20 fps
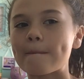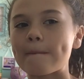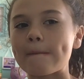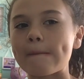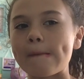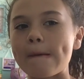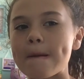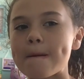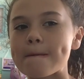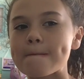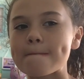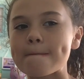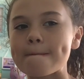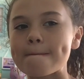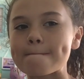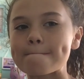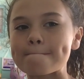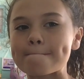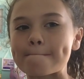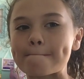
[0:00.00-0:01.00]
Leave a little
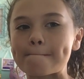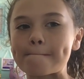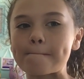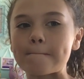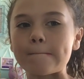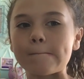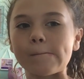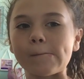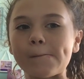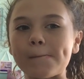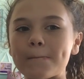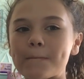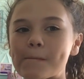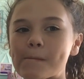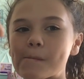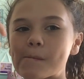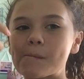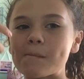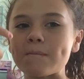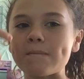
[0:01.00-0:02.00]
bit of this to blend in
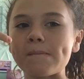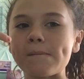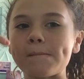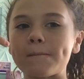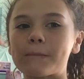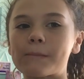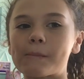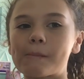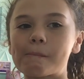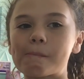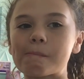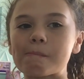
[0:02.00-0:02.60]
your skin.